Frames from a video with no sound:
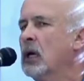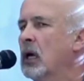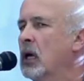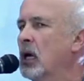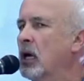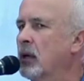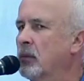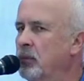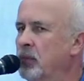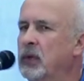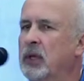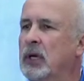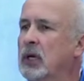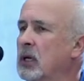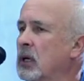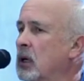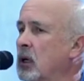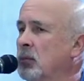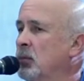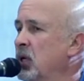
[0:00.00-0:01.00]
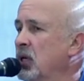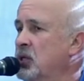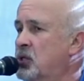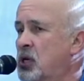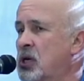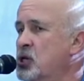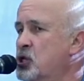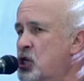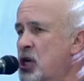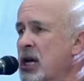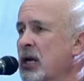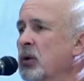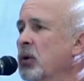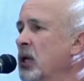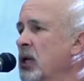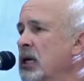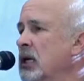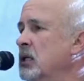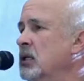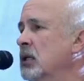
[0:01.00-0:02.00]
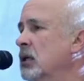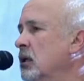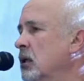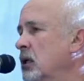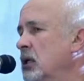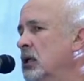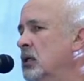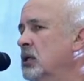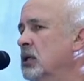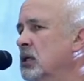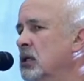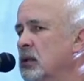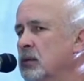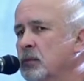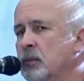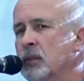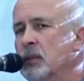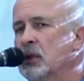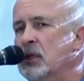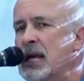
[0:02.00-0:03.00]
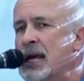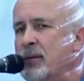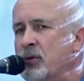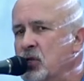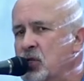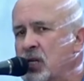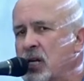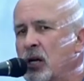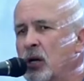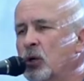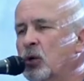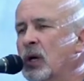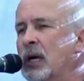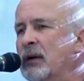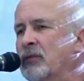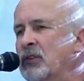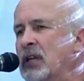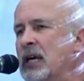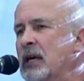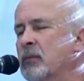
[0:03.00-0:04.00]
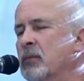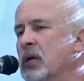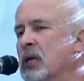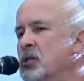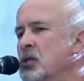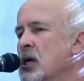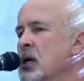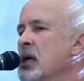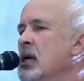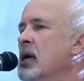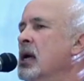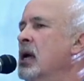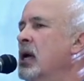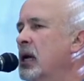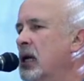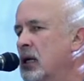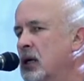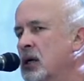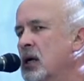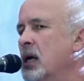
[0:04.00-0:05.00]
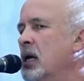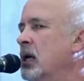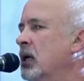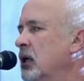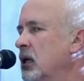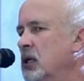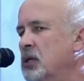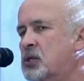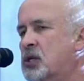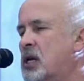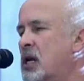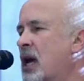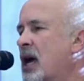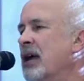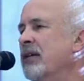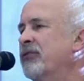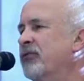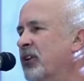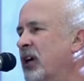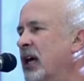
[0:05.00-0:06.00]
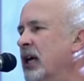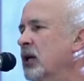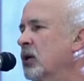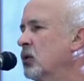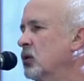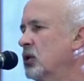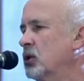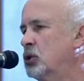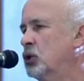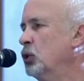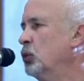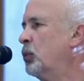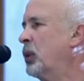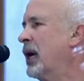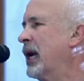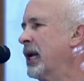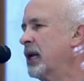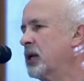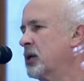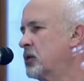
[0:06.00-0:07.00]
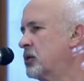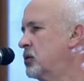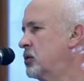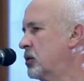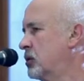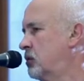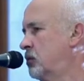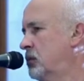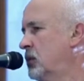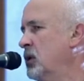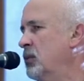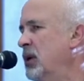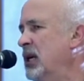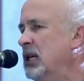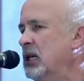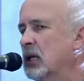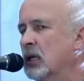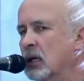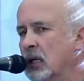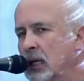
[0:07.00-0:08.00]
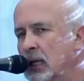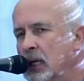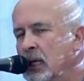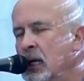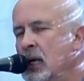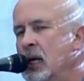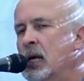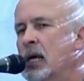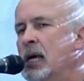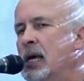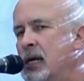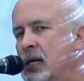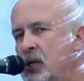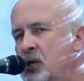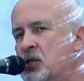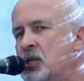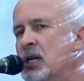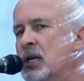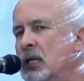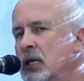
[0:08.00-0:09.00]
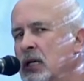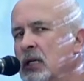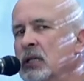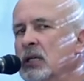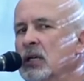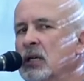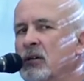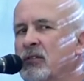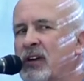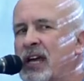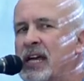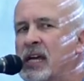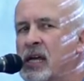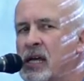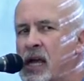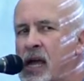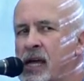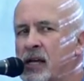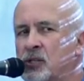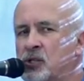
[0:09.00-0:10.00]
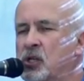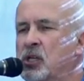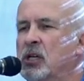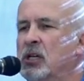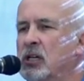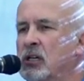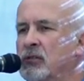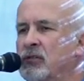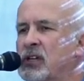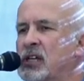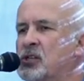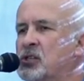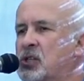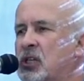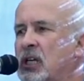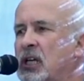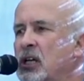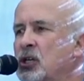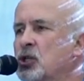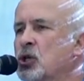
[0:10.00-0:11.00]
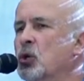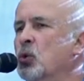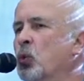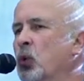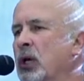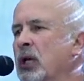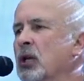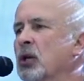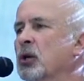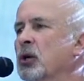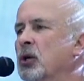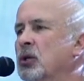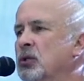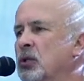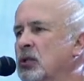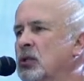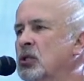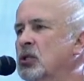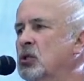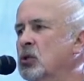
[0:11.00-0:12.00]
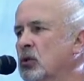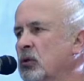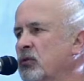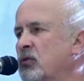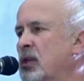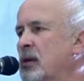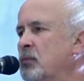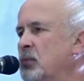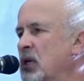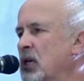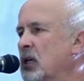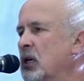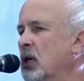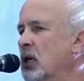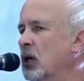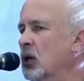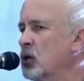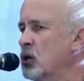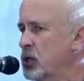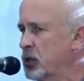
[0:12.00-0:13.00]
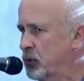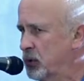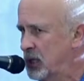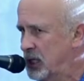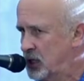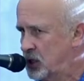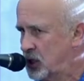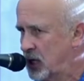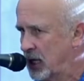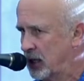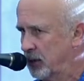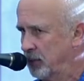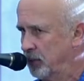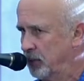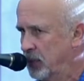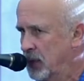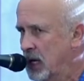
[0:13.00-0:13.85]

Um, but he said generally it didn't, it didn't damage the aircraft that much. And, and he said, I fired the two pilots immediately. And he said, in the accident investigation, we learned that the two of them didn't get along with each other.